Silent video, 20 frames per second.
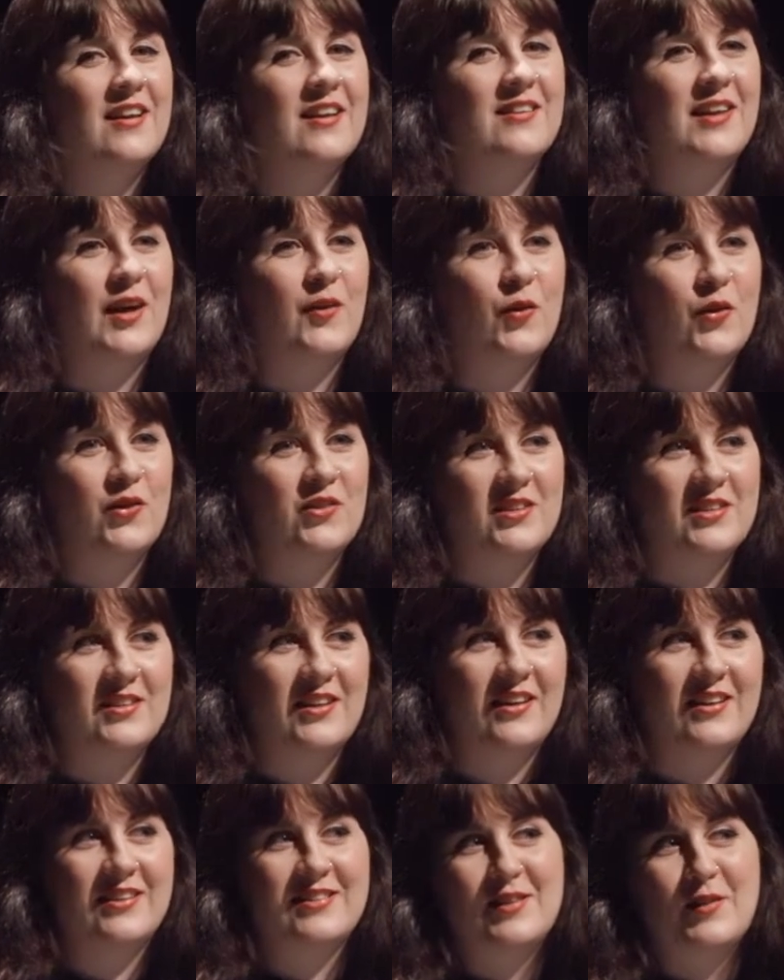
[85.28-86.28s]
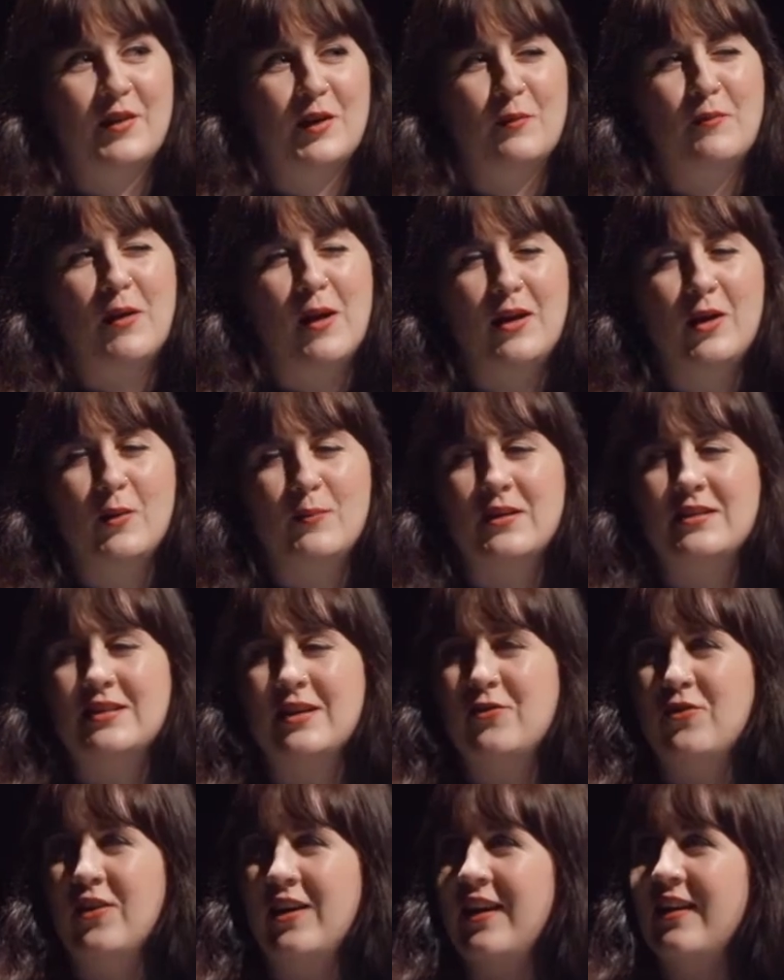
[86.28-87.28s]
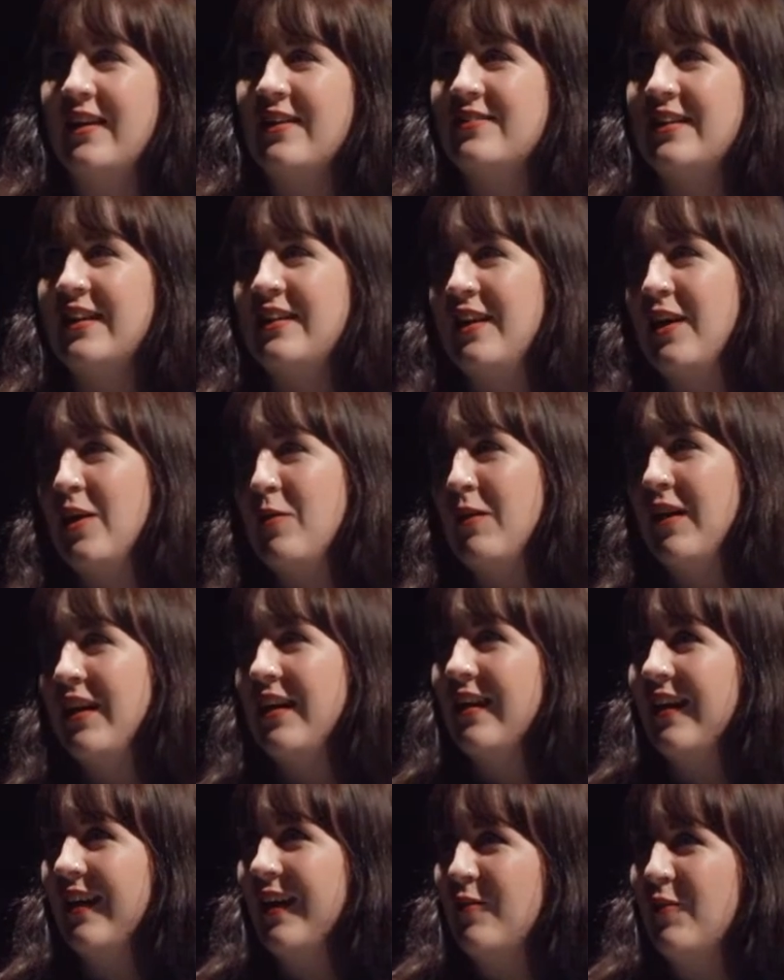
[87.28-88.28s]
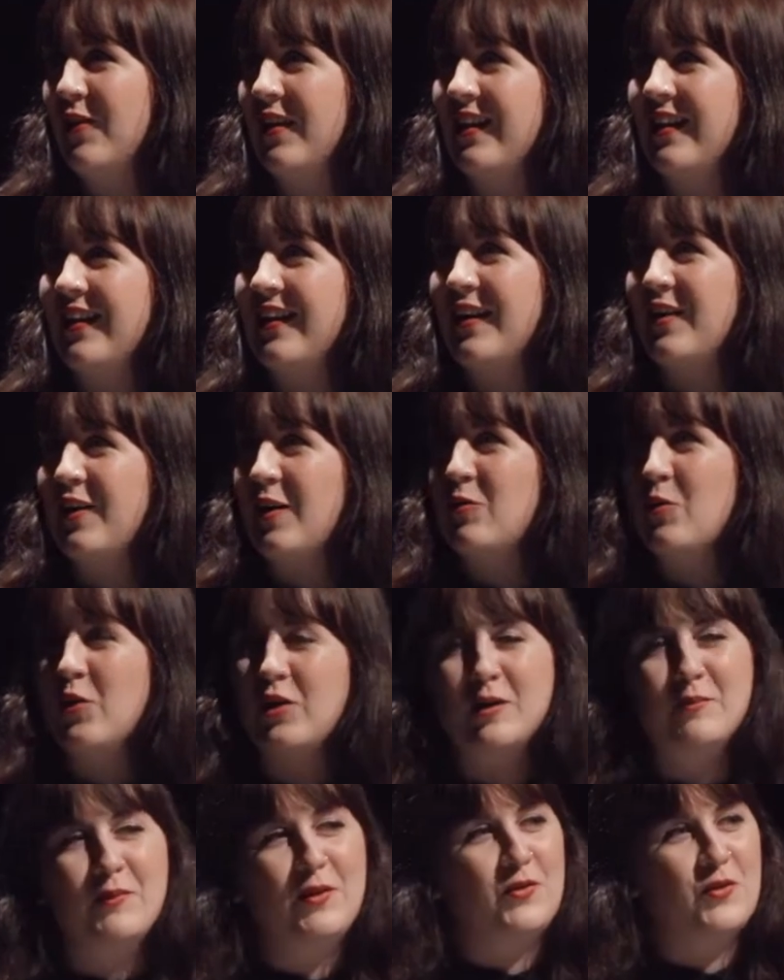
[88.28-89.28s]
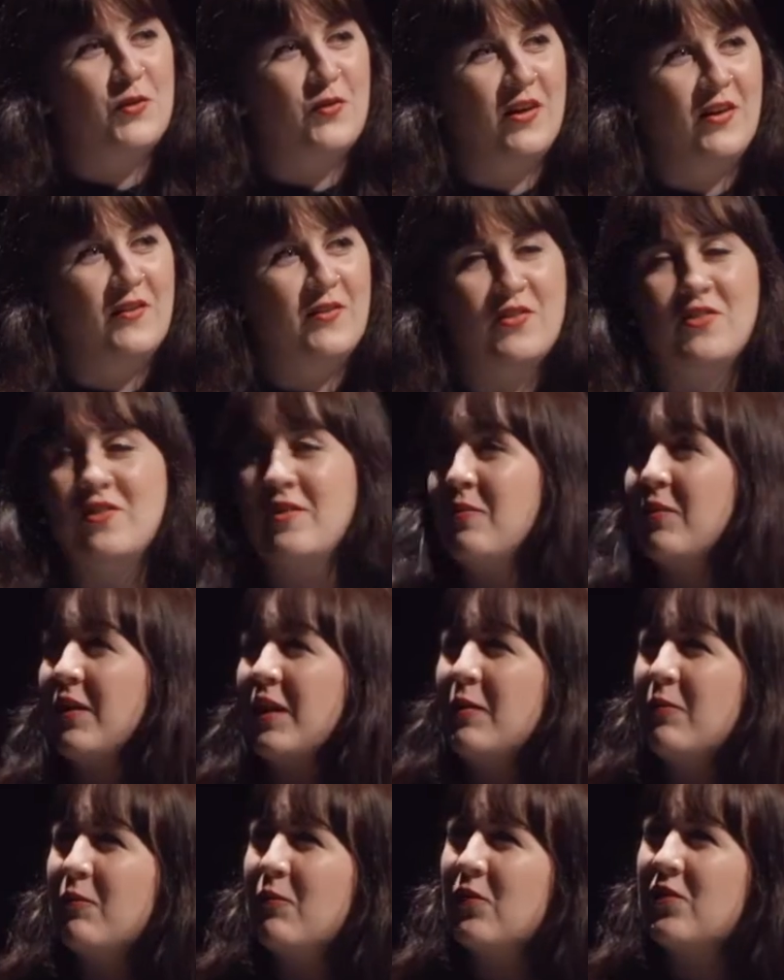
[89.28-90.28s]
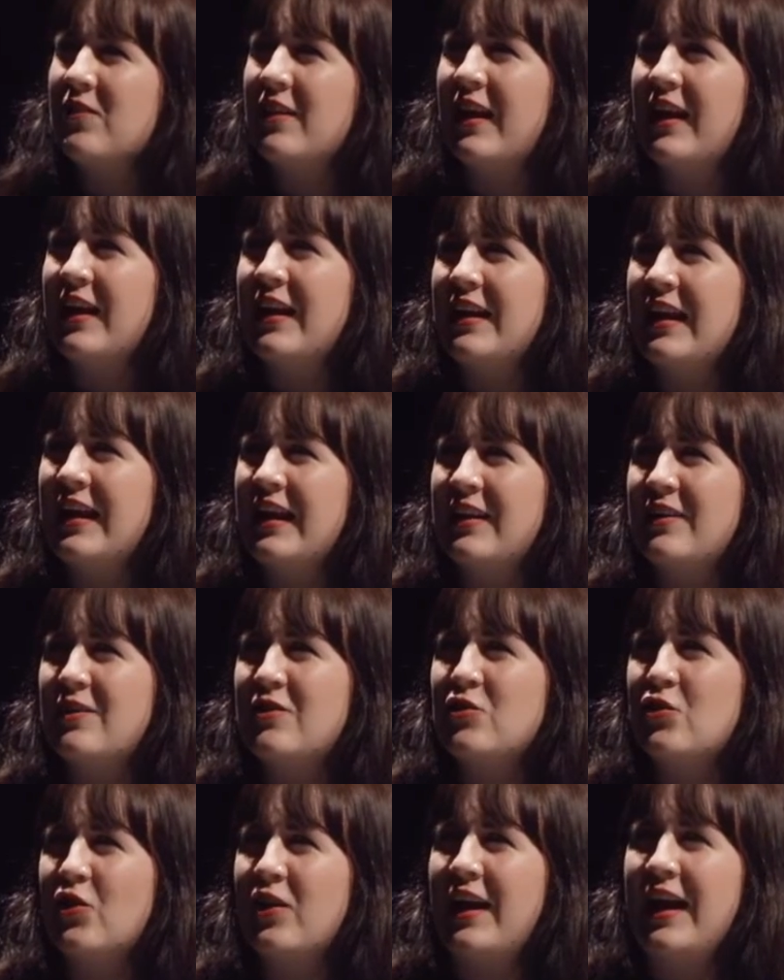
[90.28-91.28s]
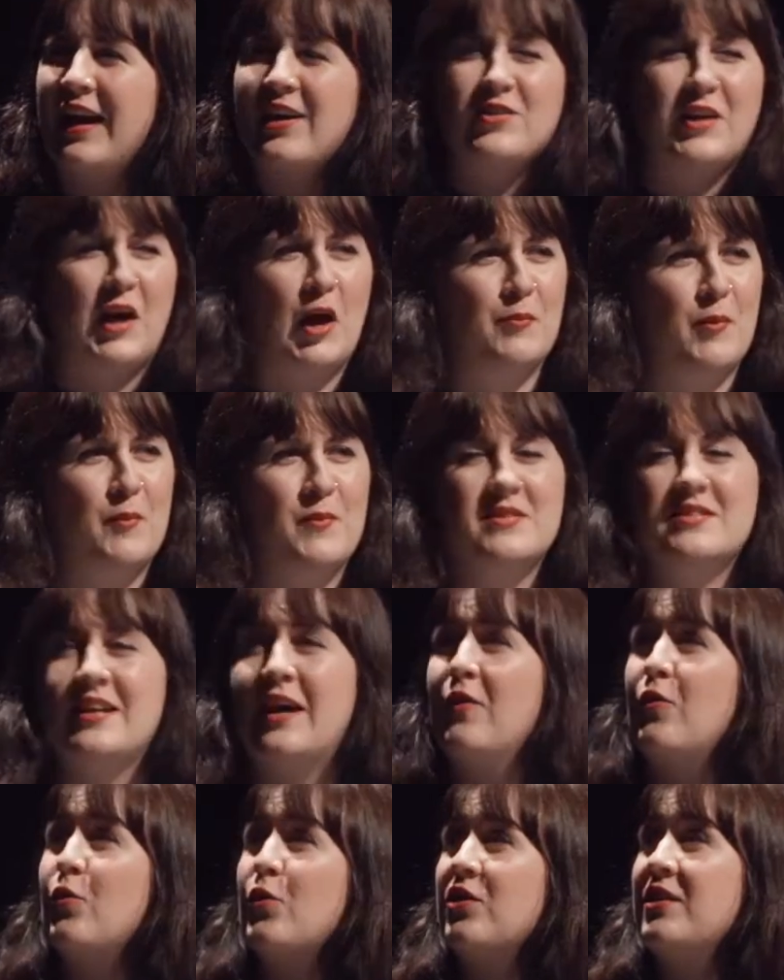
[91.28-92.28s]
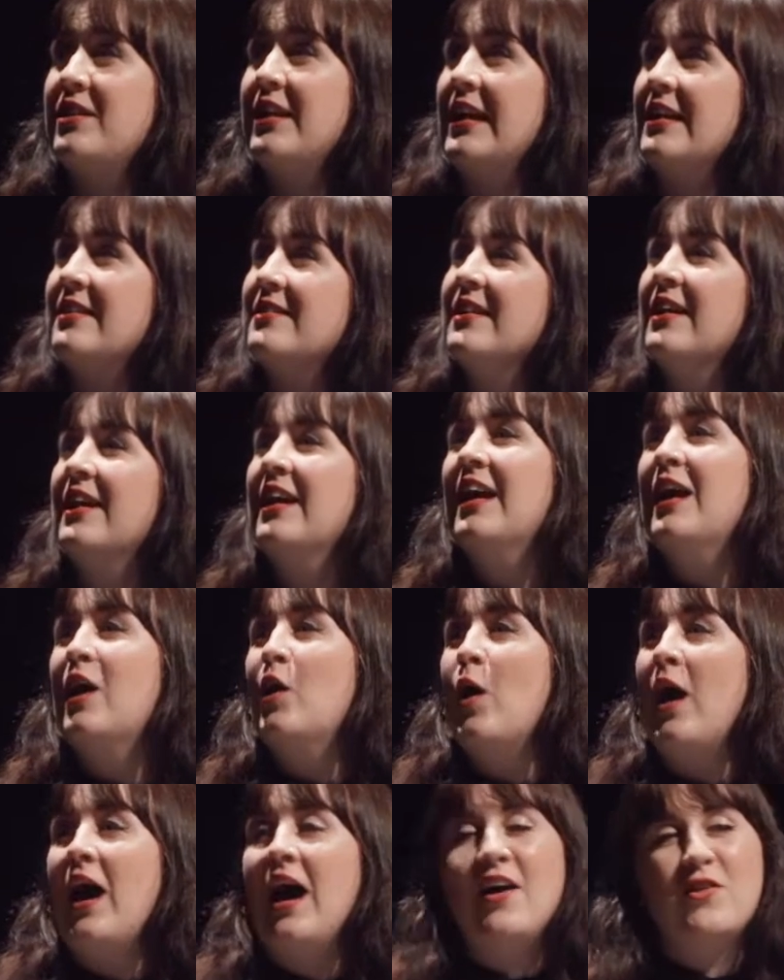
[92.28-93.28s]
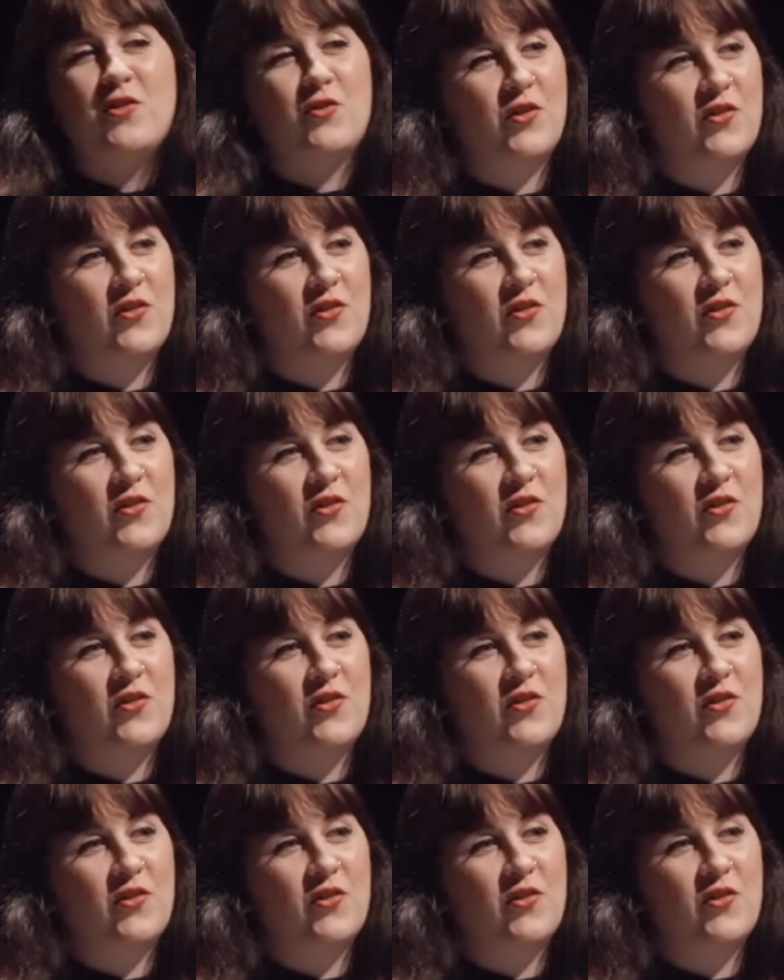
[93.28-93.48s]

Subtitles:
They wanted something a little bit different, and I said, no, mate, I'm not going to move to France. I'm going to stay in England and try and hash it out by myself, which I did. As a